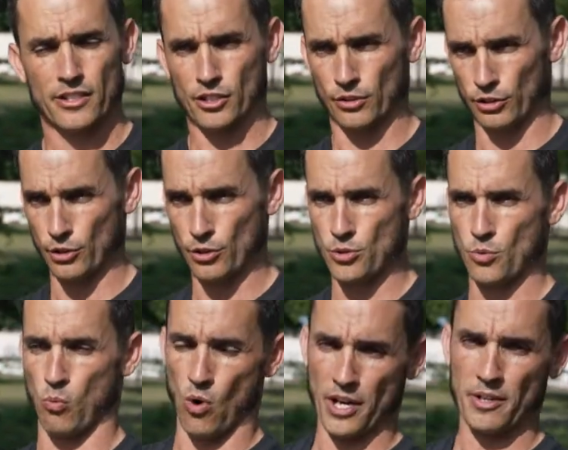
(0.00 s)
to lose
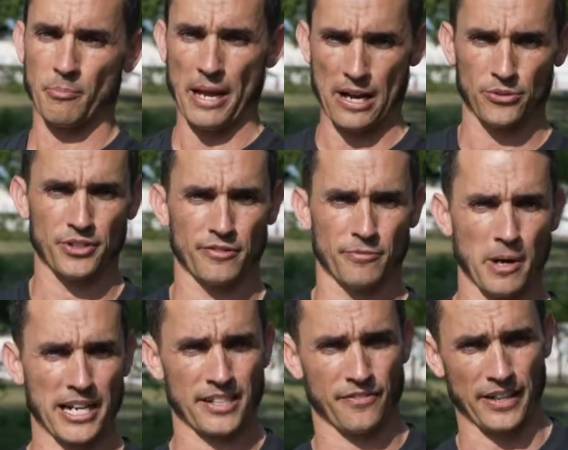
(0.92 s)
one pound of
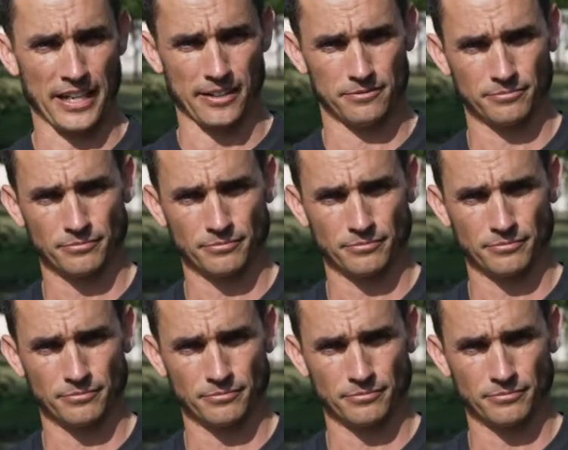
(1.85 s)
body fat.